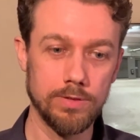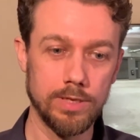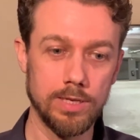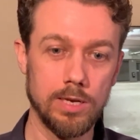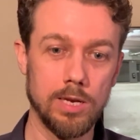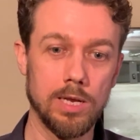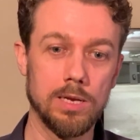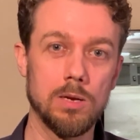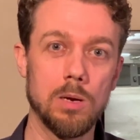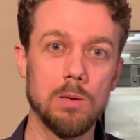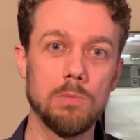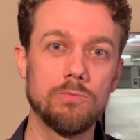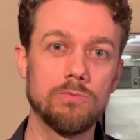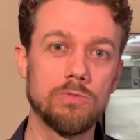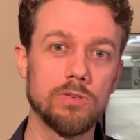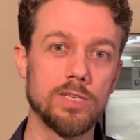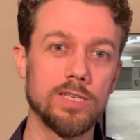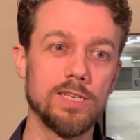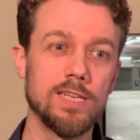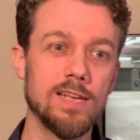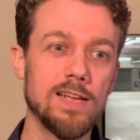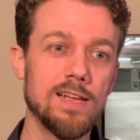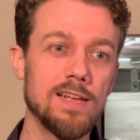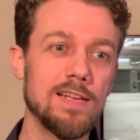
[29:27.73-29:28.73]
and then
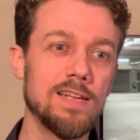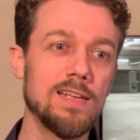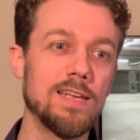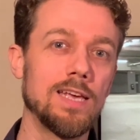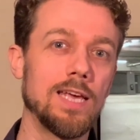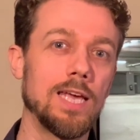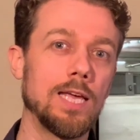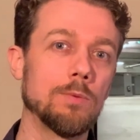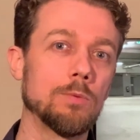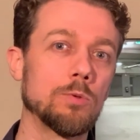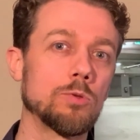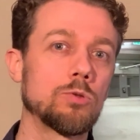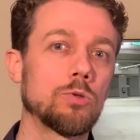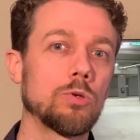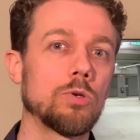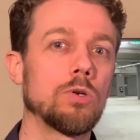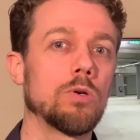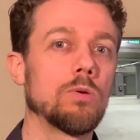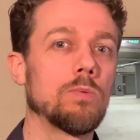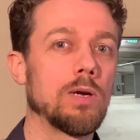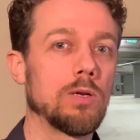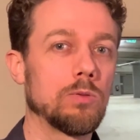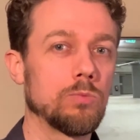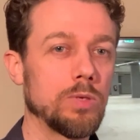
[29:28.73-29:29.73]
hopefully it will turn
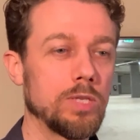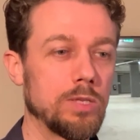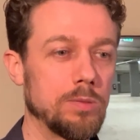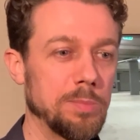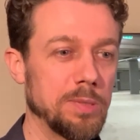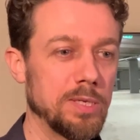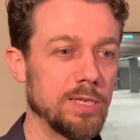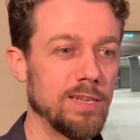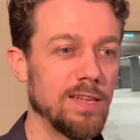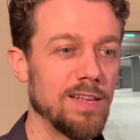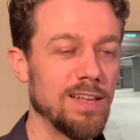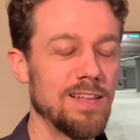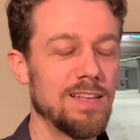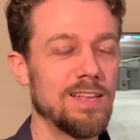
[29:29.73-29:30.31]
around with me.